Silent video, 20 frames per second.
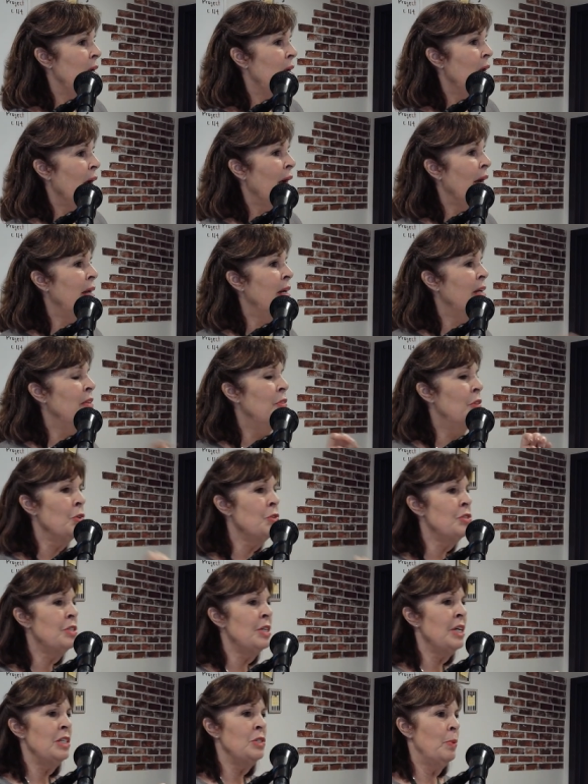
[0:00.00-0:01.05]
And in
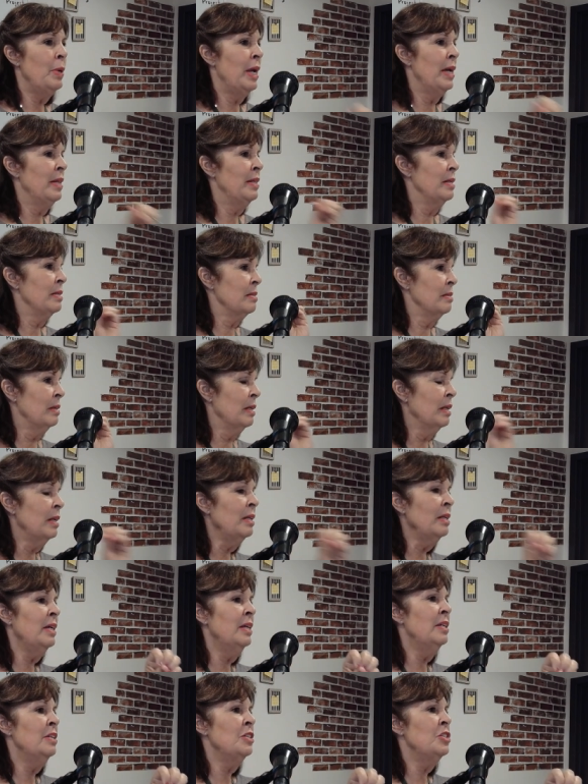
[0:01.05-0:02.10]
those days, we had this
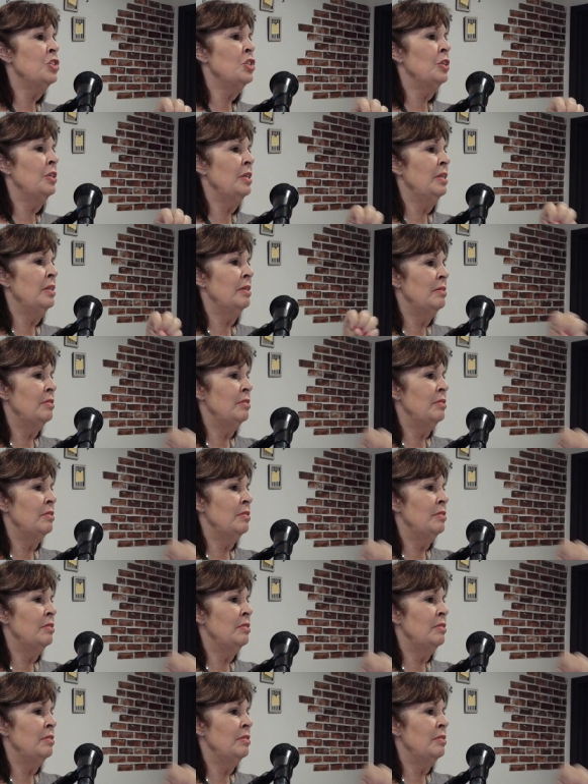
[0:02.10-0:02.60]
little innocent